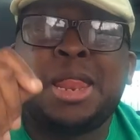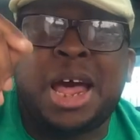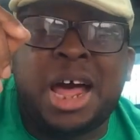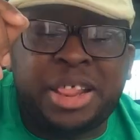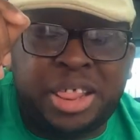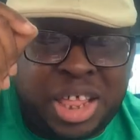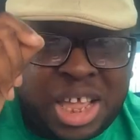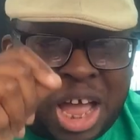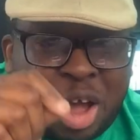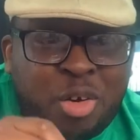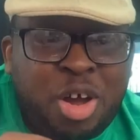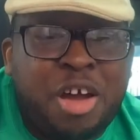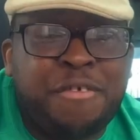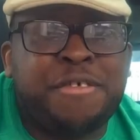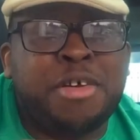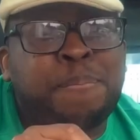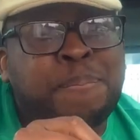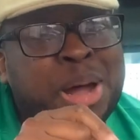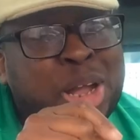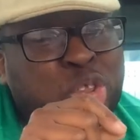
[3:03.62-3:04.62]
I think I'll
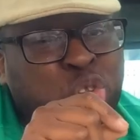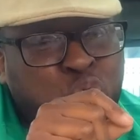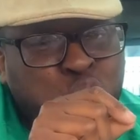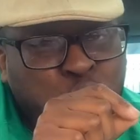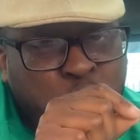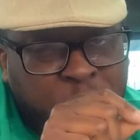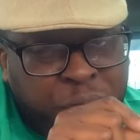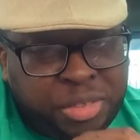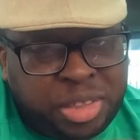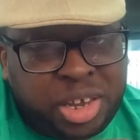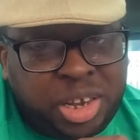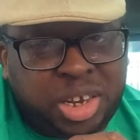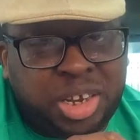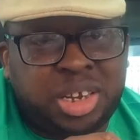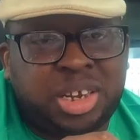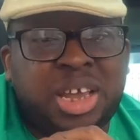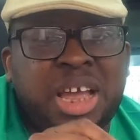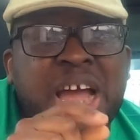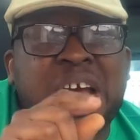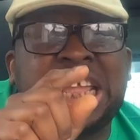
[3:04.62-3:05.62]
have a part two of
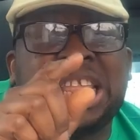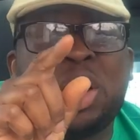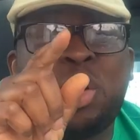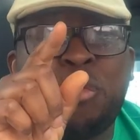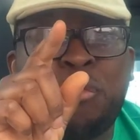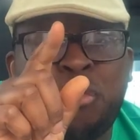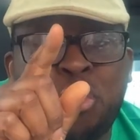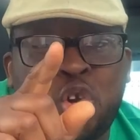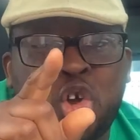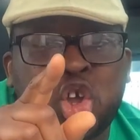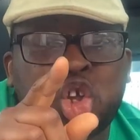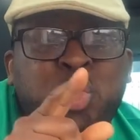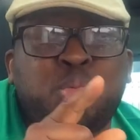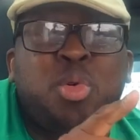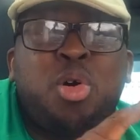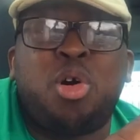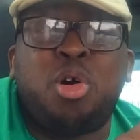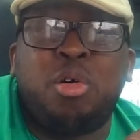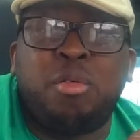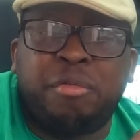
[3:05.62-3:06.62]
this and I'll focus
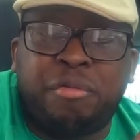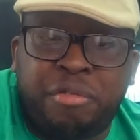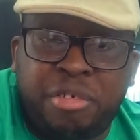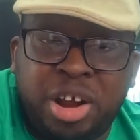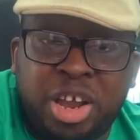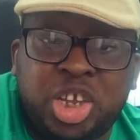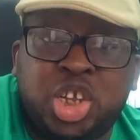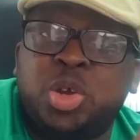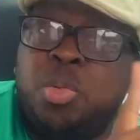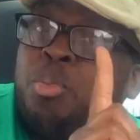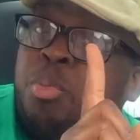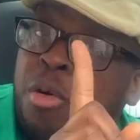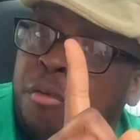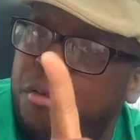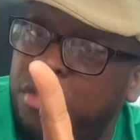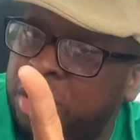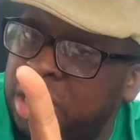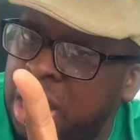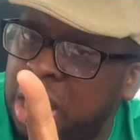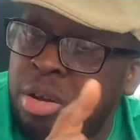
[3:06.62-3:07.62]
more on France. But
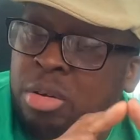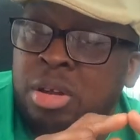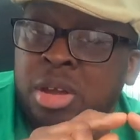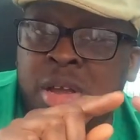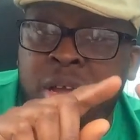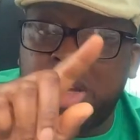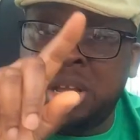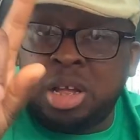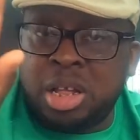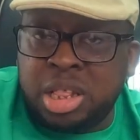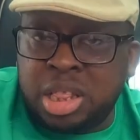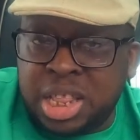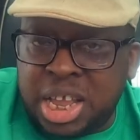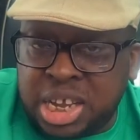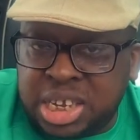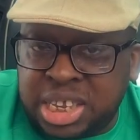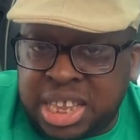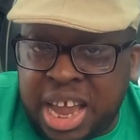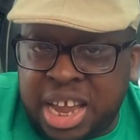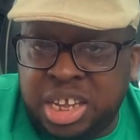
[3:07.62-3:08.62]
for now,
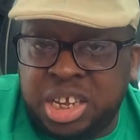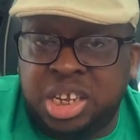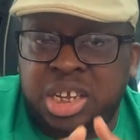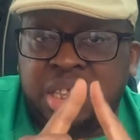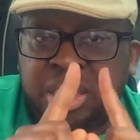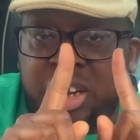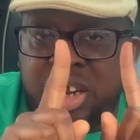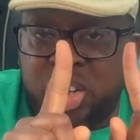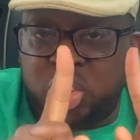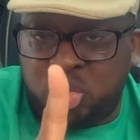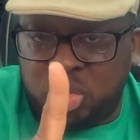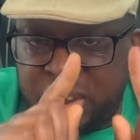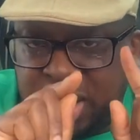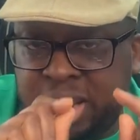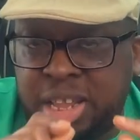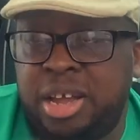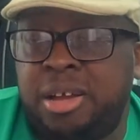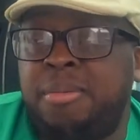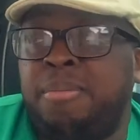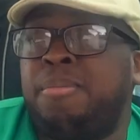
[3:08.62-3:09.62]
let's tie these three
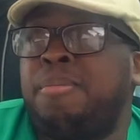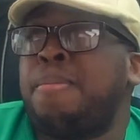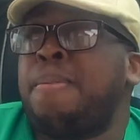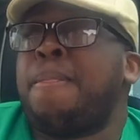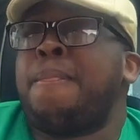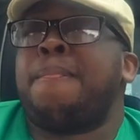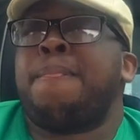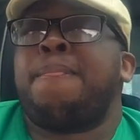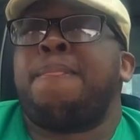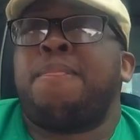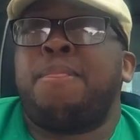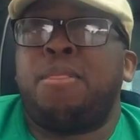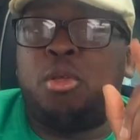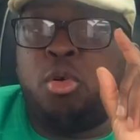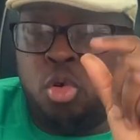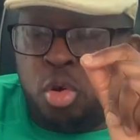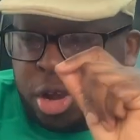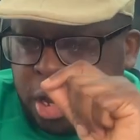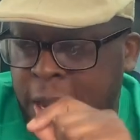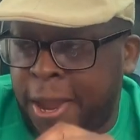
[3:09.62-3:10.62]
together.
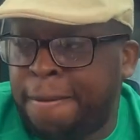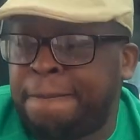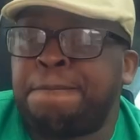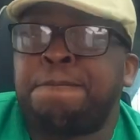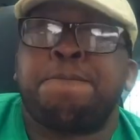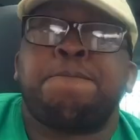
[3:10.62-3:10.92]
Okay.